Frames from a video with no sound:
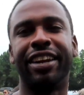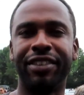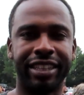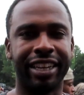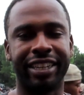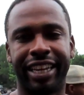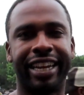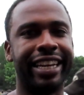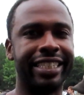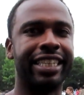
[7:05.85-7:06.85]
everything
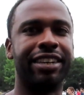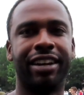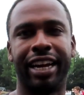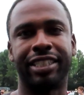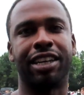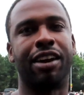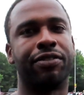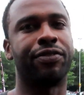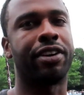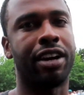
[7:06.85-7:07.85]
that A T L has to
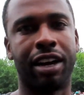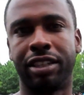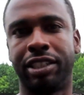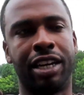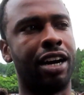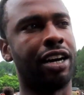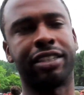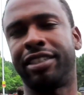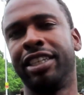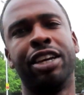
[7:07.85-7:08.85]
offer for cars,
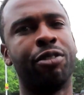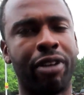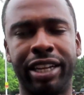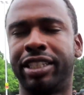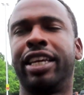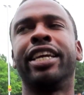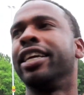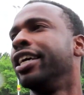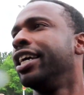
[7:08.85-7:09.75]
donks, racing,